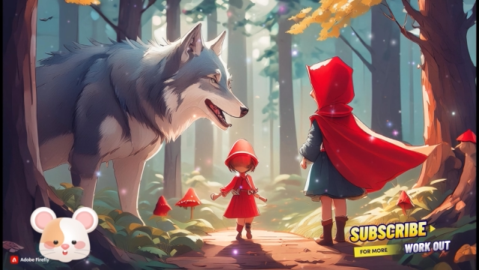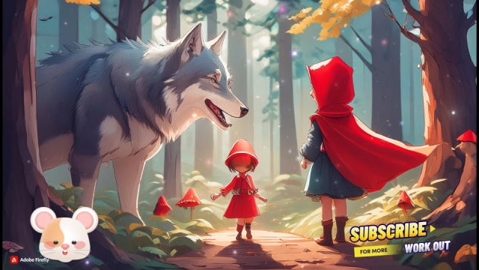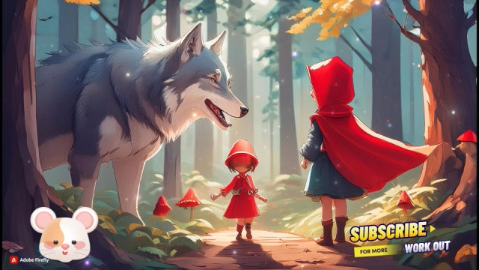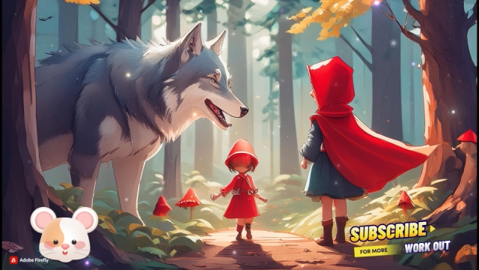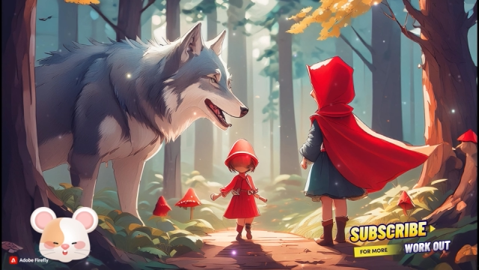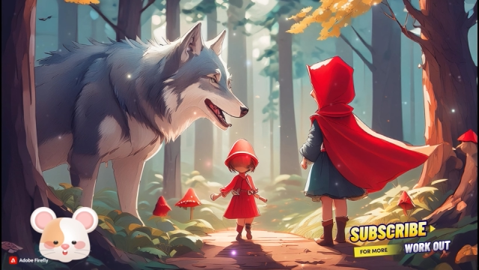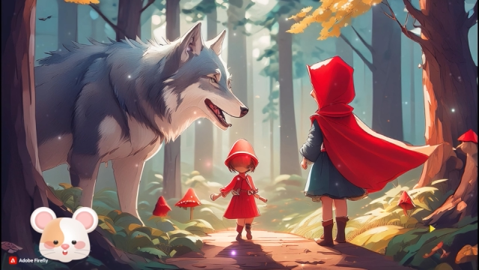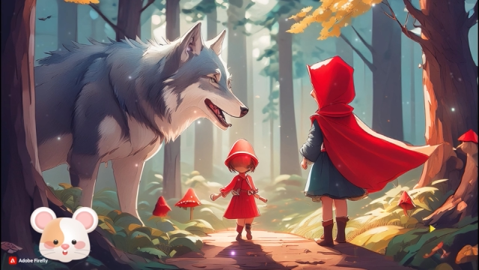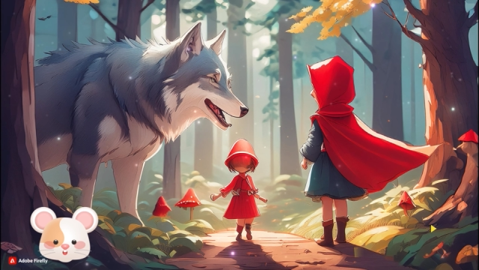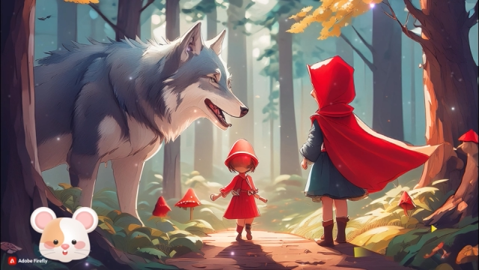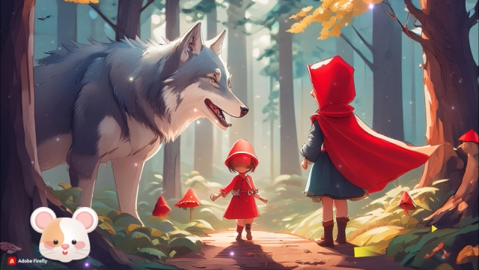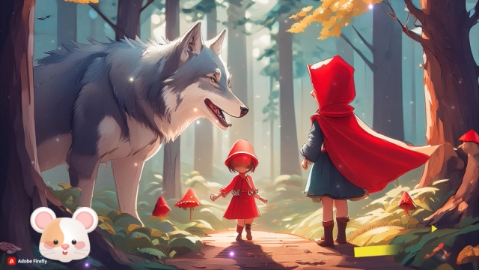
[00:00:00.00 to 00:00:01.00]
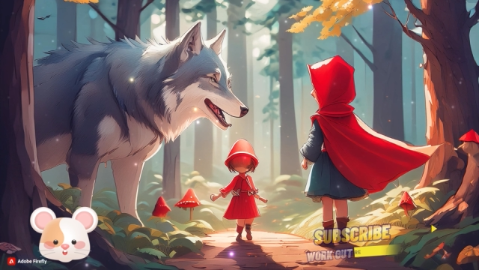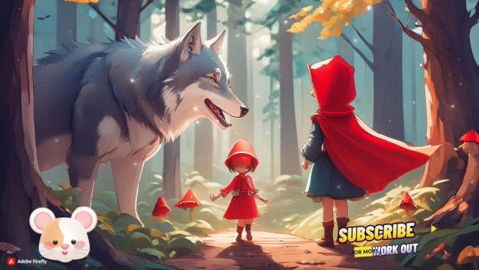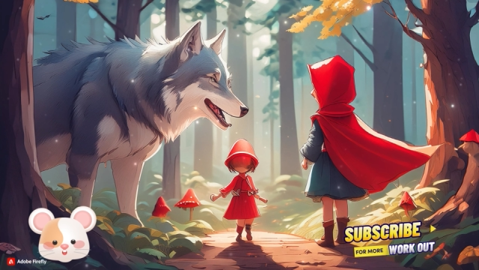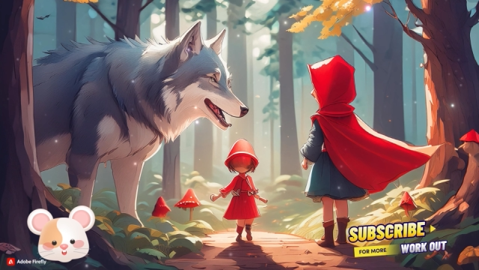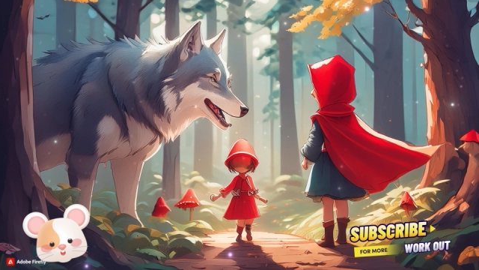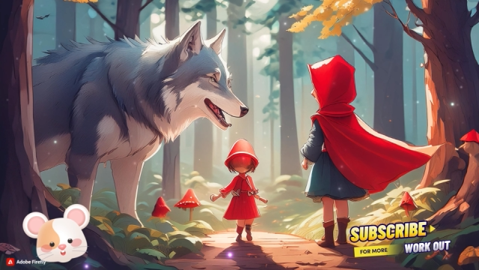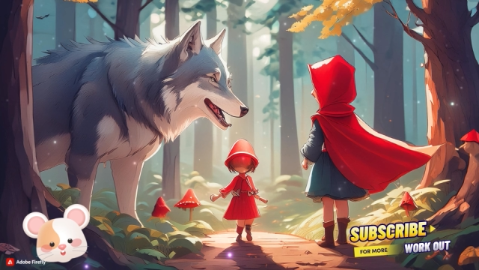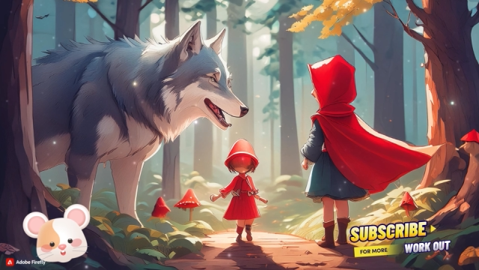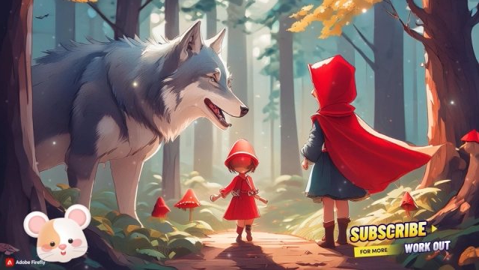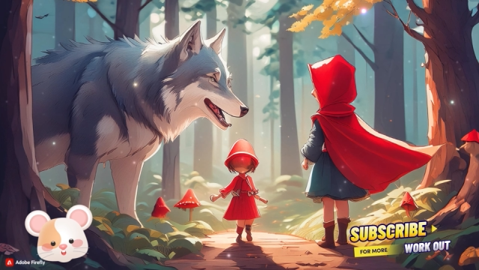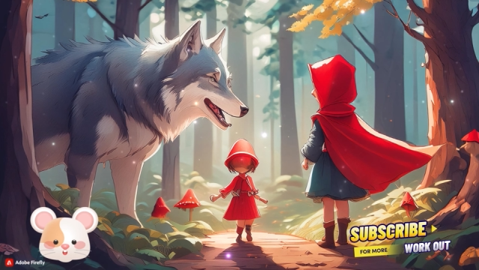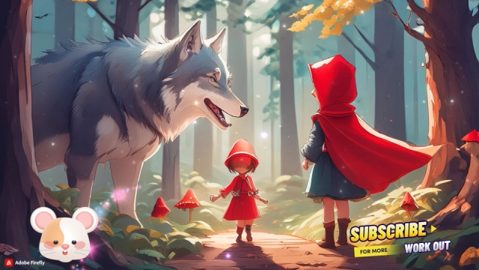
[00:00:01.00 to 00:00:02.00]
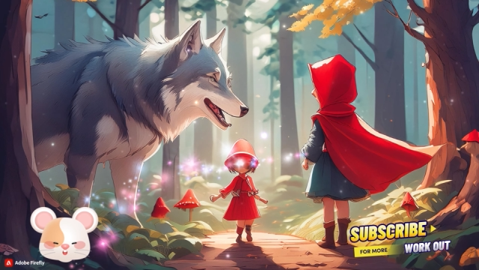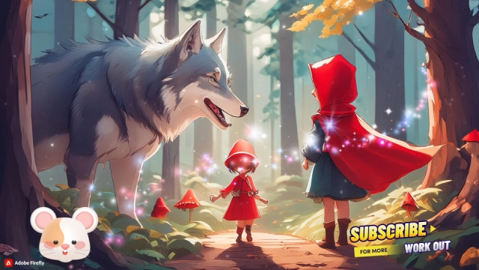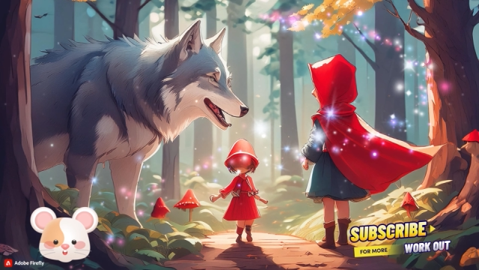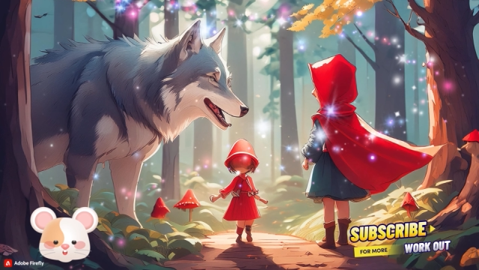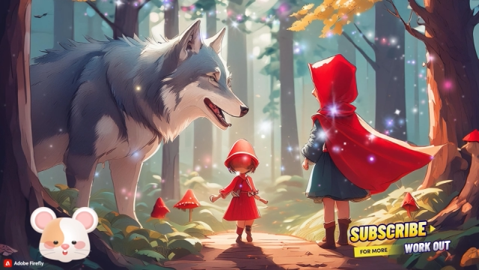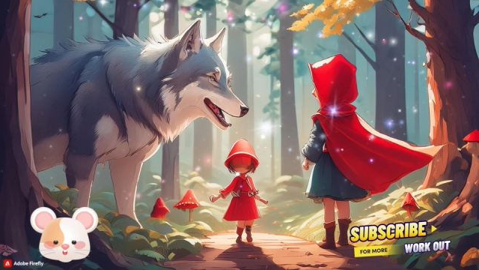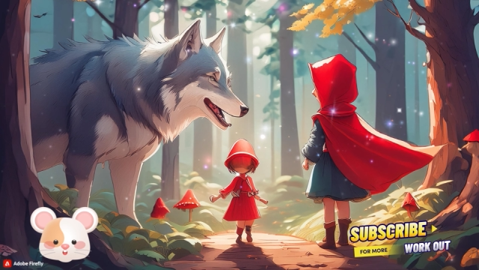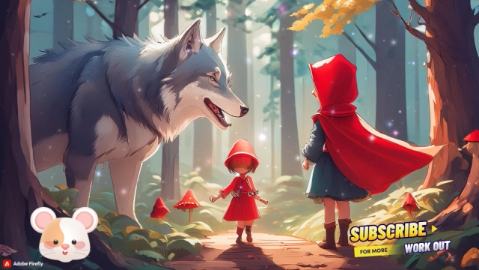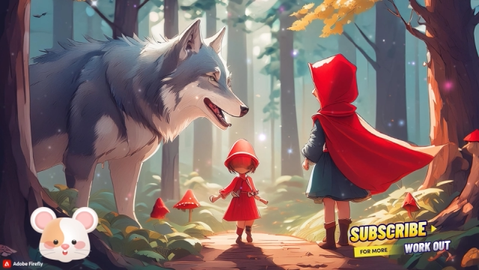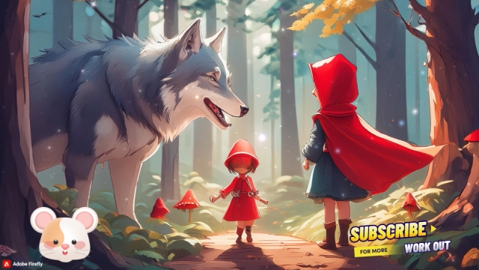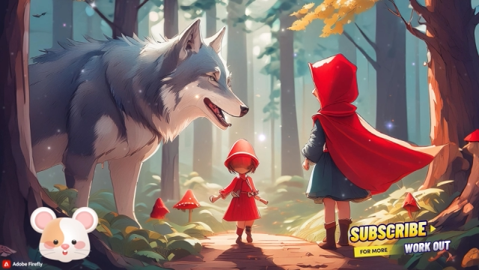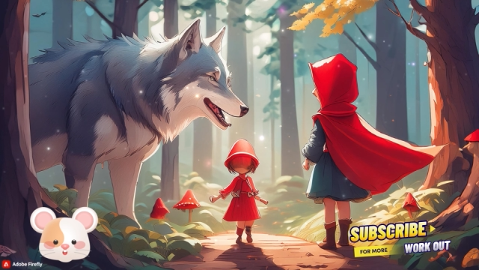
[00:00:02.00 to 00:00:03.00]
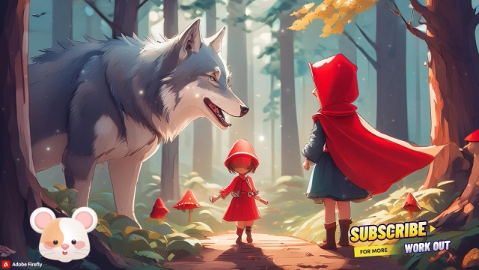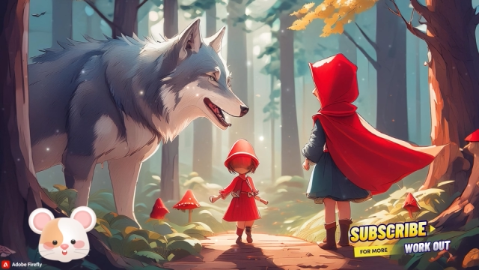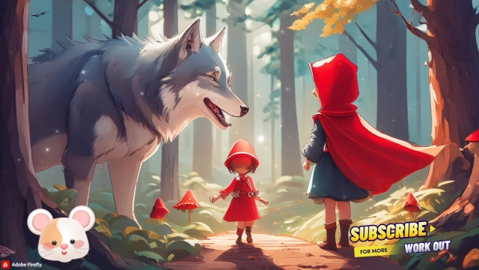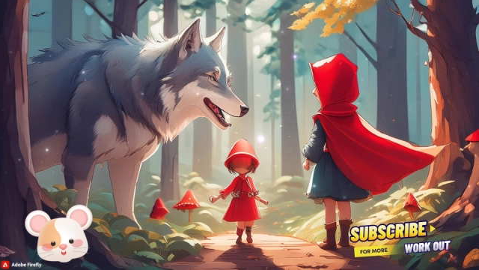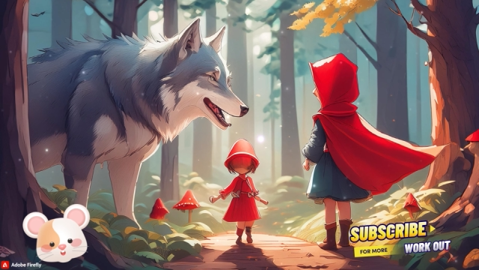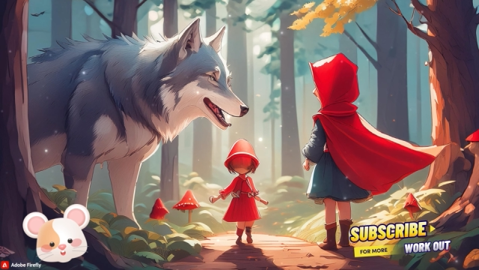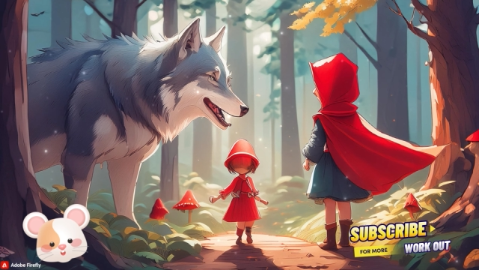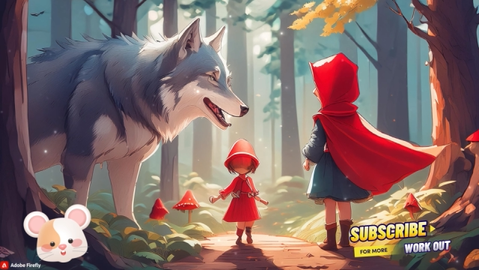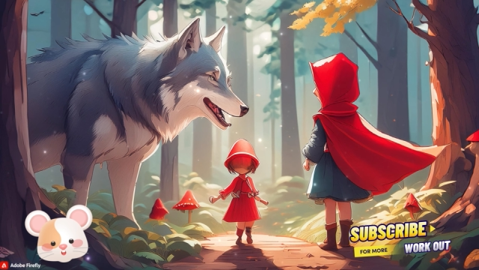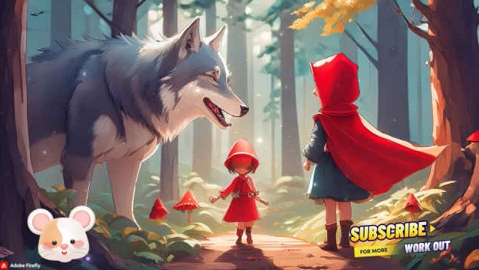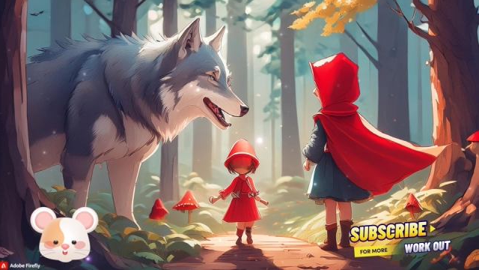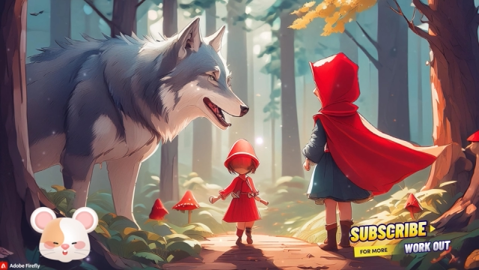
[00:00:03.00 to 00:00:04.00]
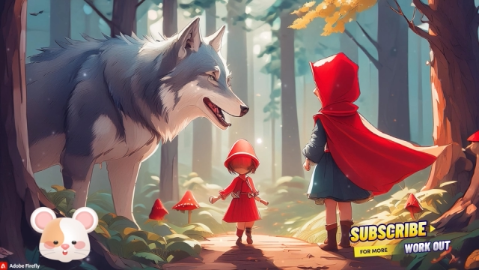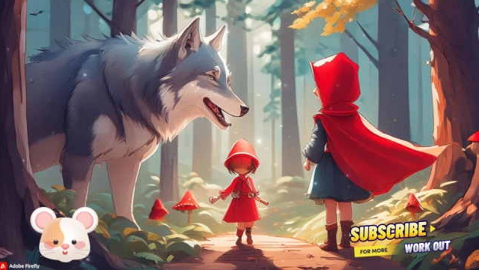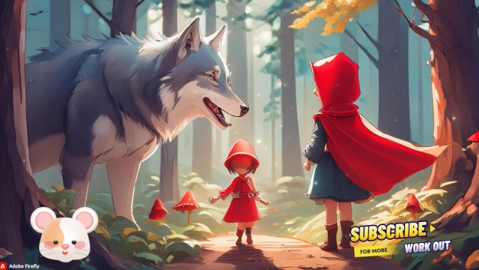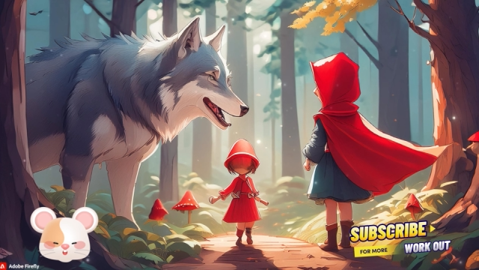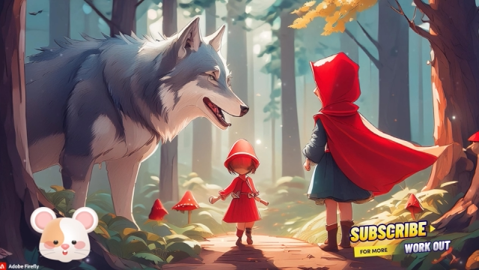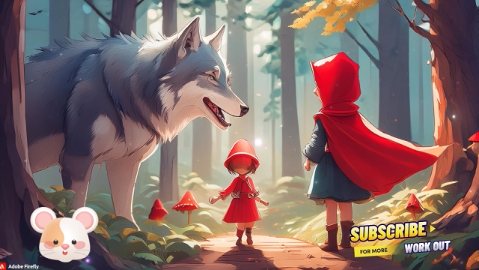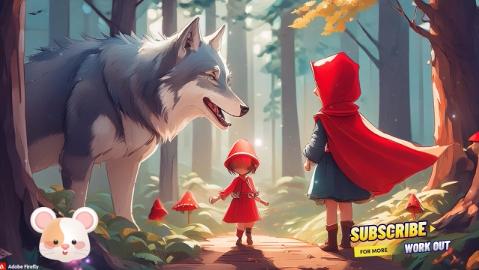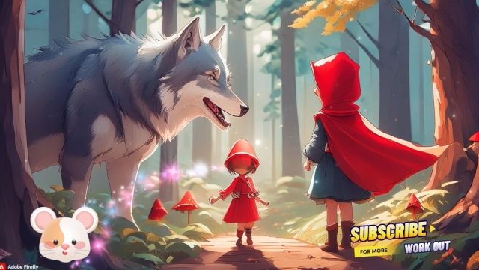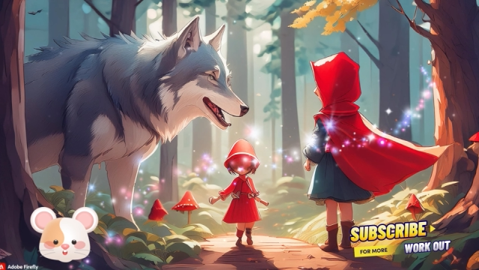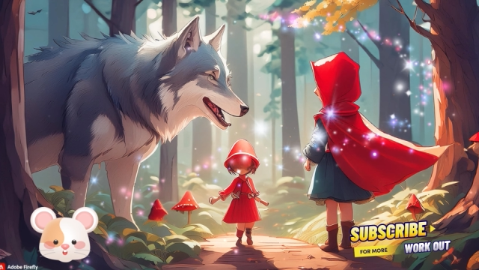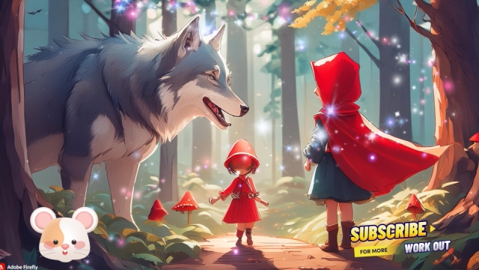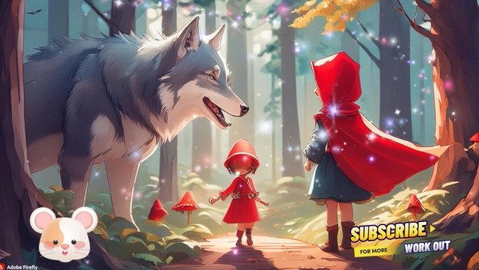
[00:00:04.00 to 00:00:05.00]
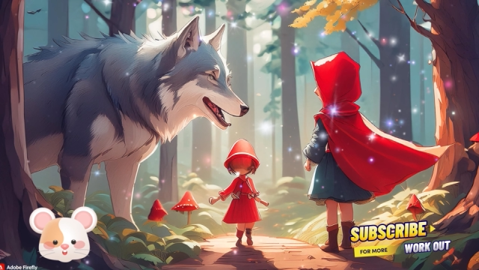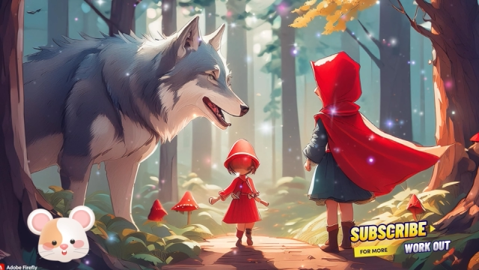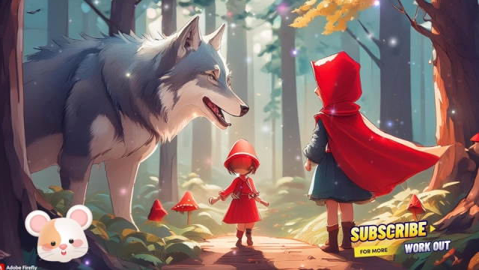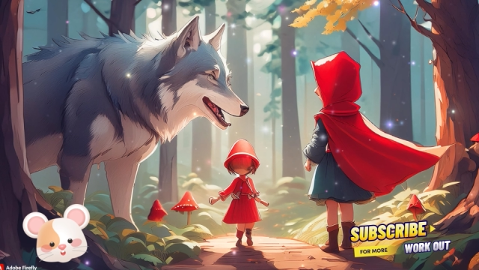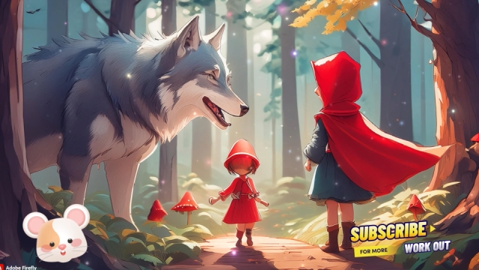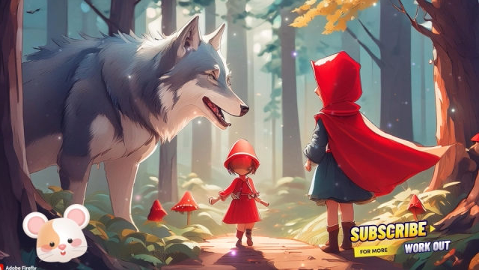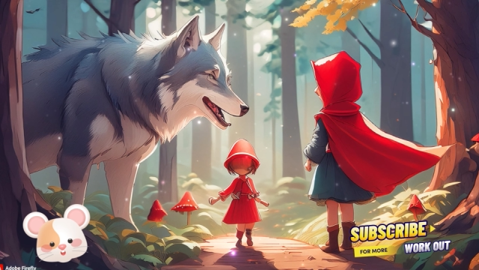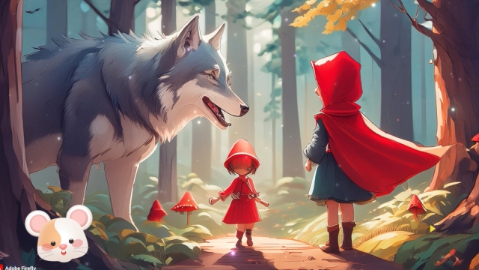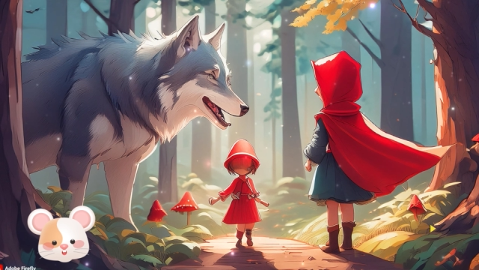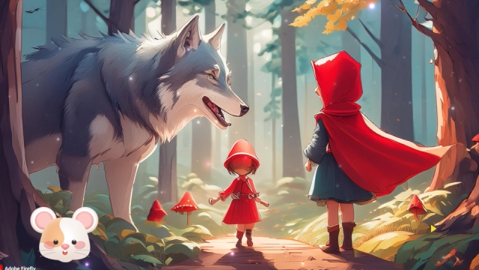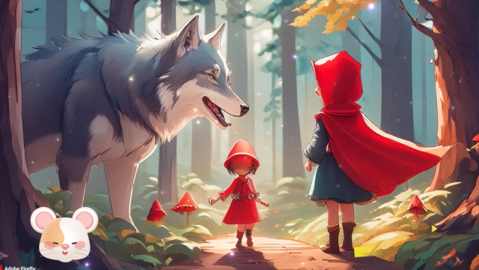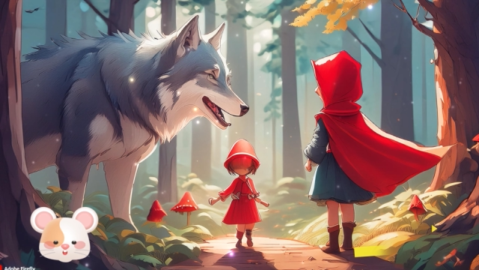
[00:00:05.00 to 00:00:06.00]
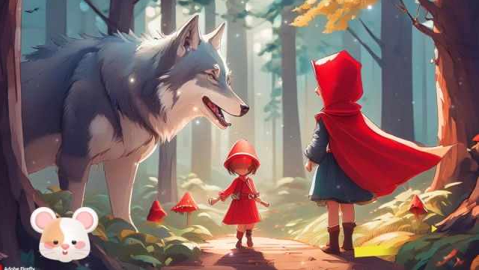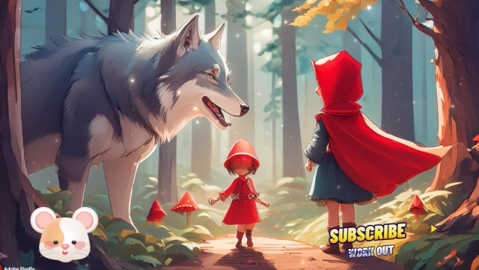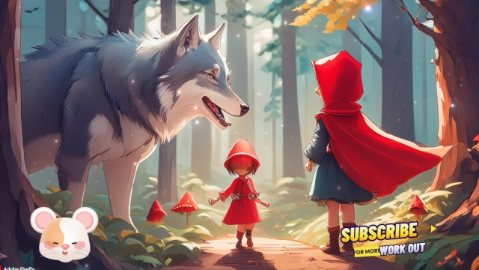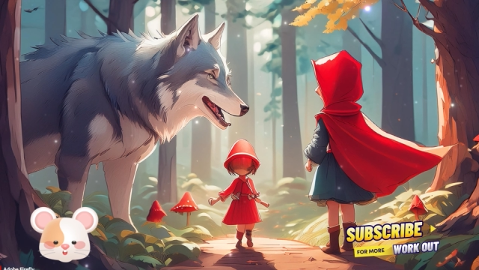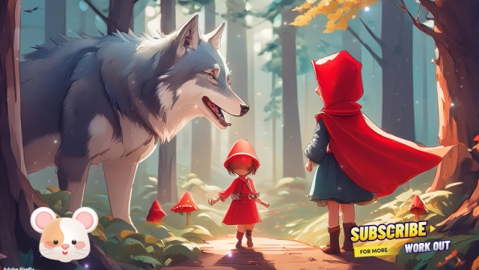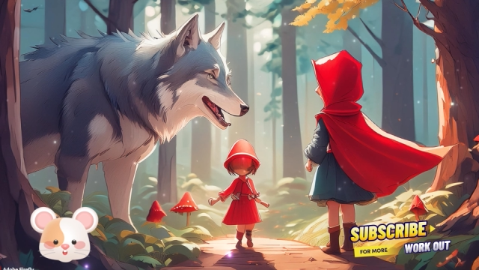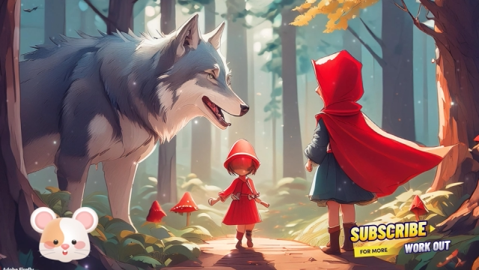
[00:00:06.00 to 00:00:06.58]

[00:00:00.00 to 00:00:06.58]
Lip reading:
Nobody's mouth can be seen.